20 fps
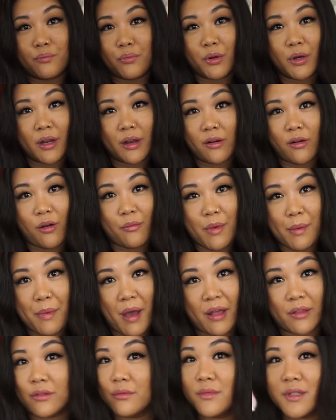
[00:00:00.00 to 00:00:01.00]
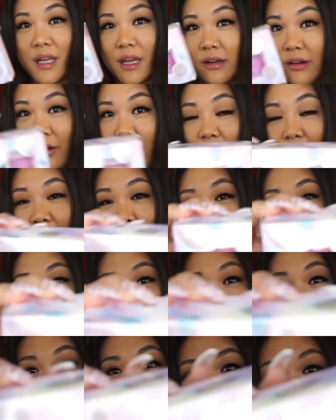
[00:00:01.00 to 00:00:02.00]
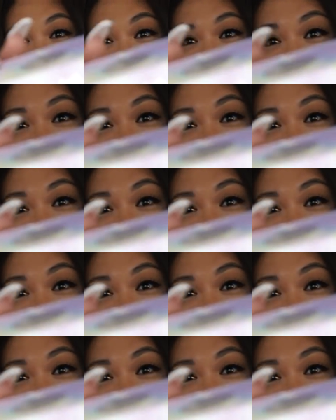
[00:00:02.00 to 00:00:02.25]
put it in all my bathrooms, I don't know, but